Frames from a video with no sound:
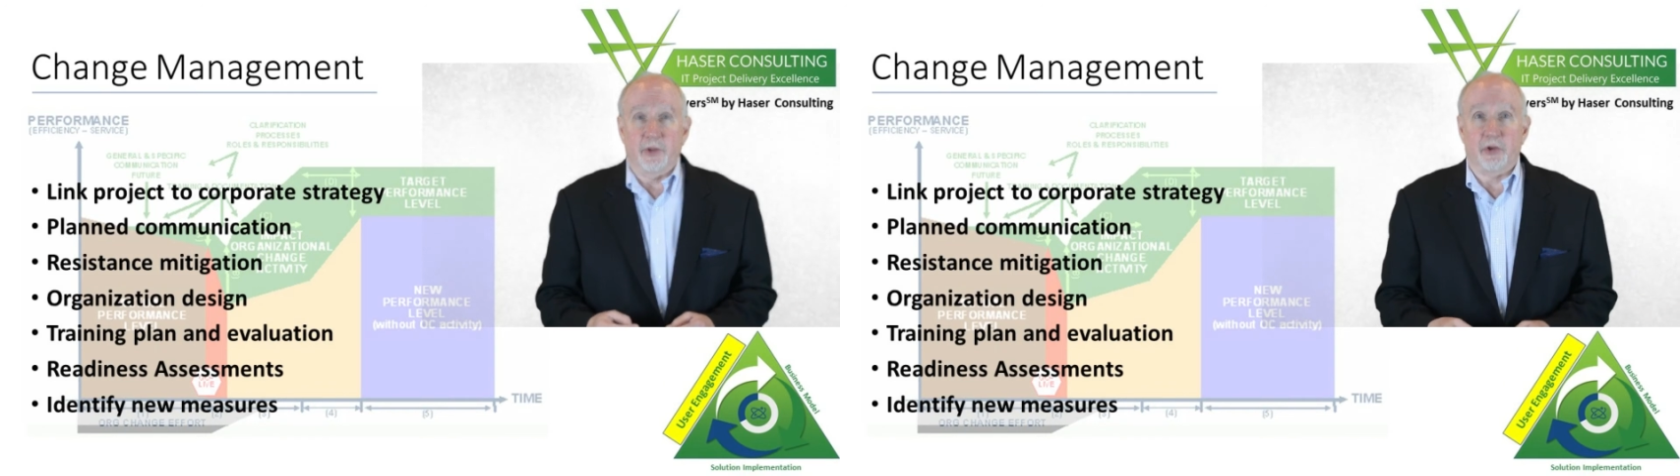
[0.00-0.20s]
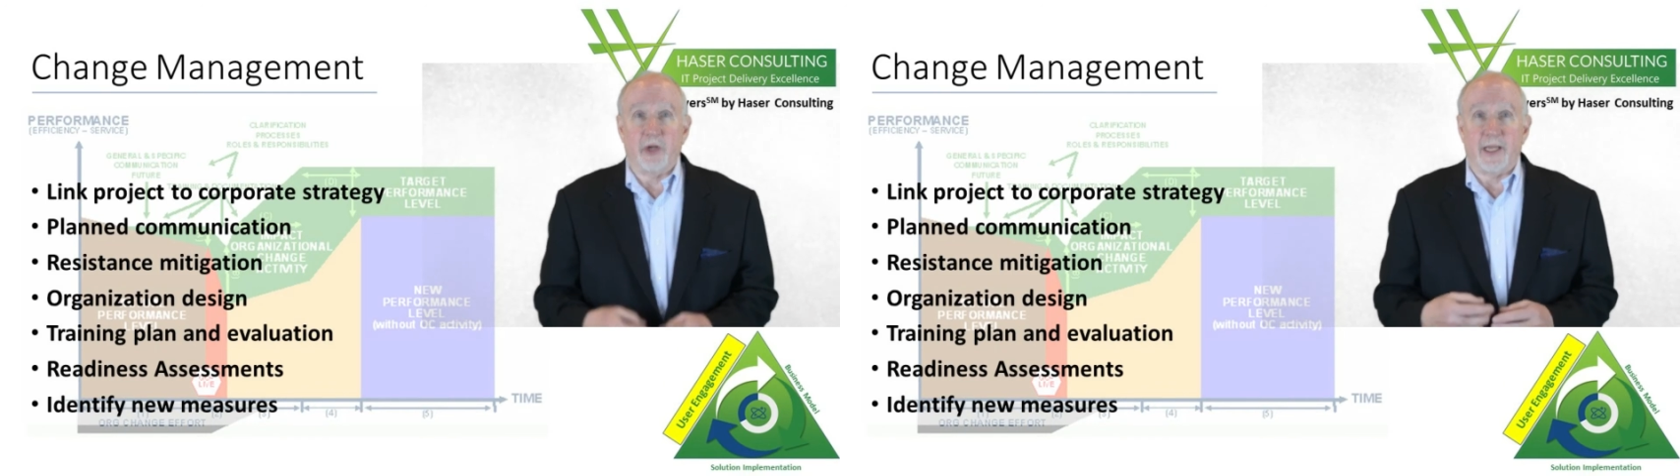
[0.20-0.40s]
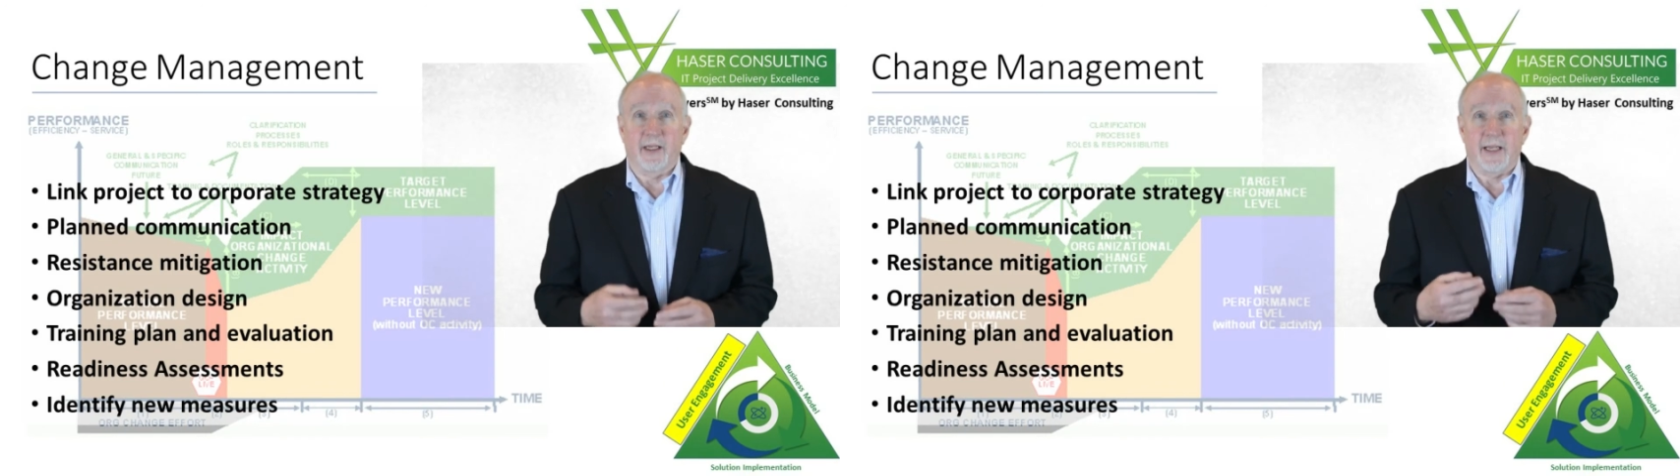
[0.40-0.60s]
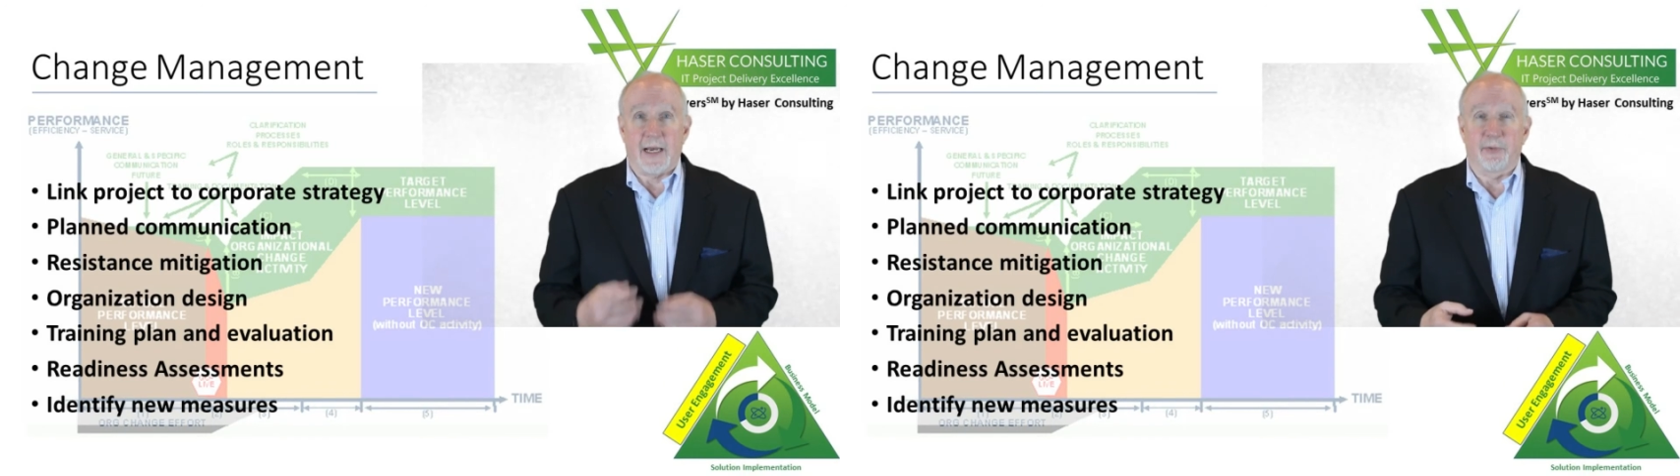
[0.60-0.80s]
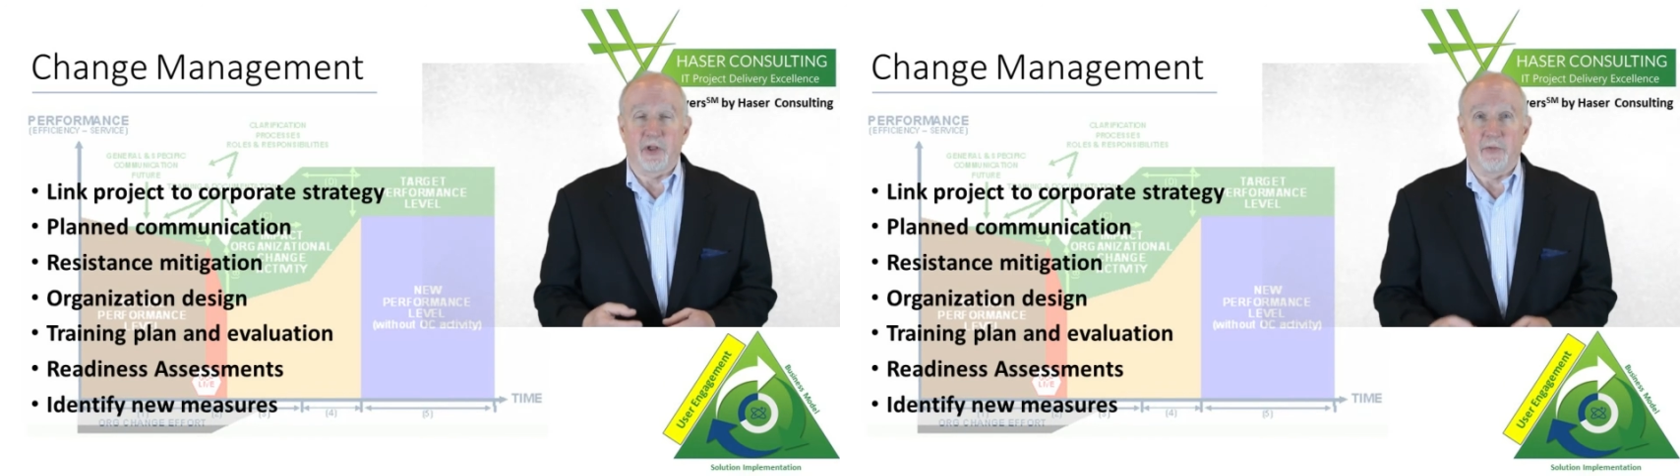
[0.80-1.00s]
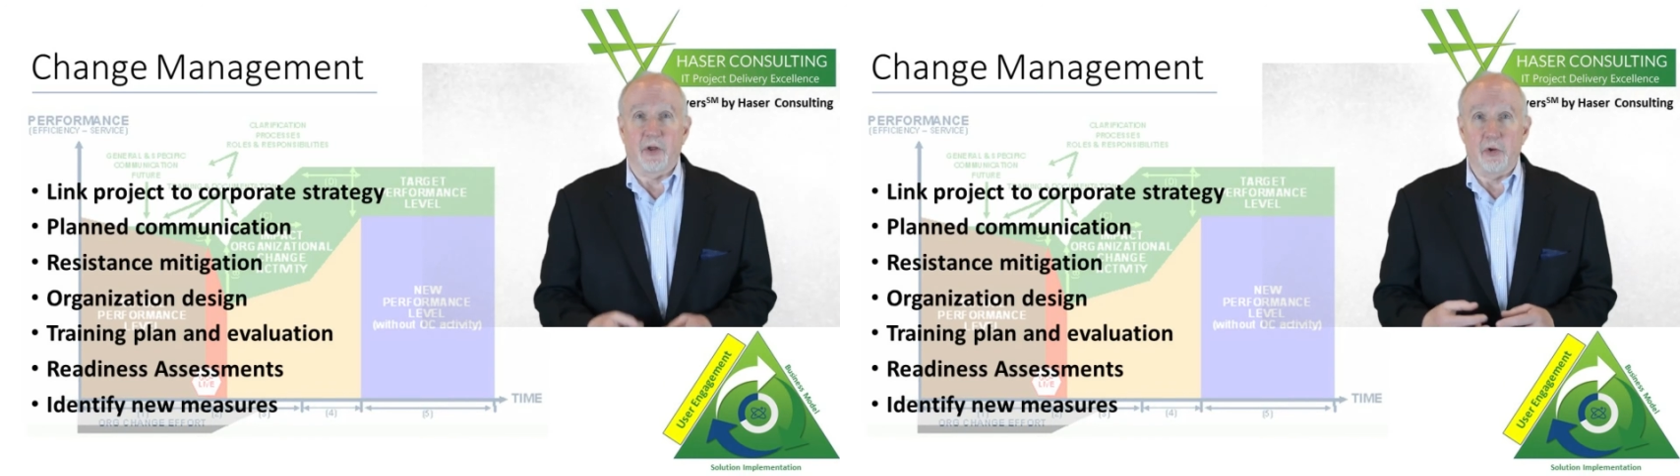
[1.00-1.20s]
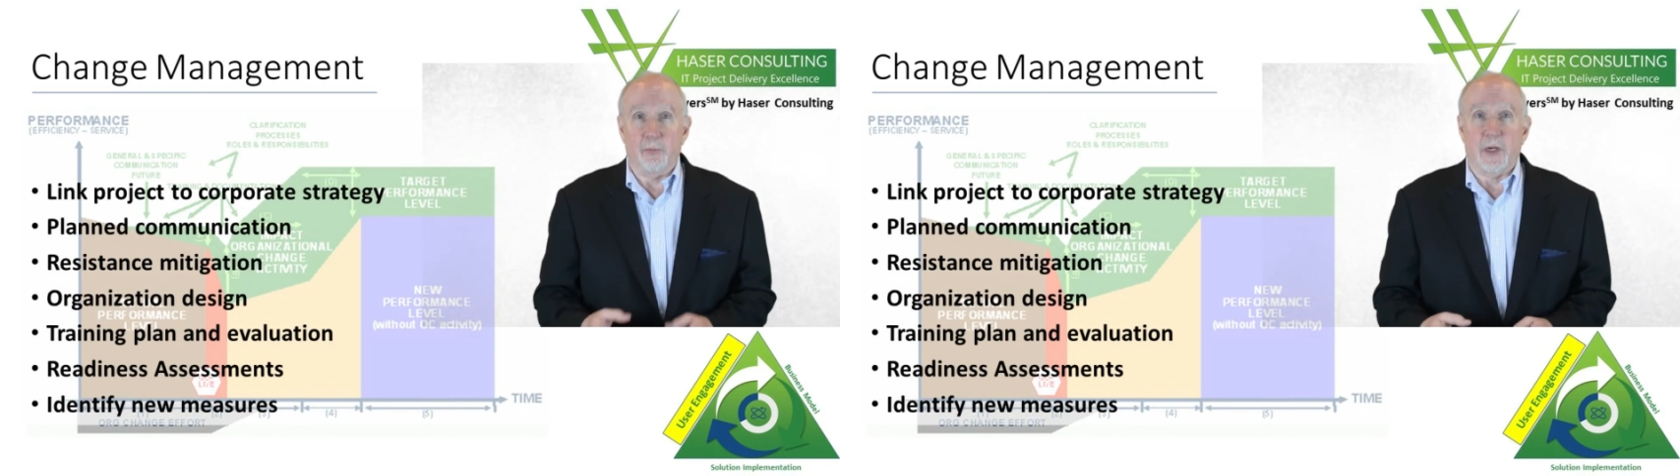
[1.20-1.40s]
to track adoption of the new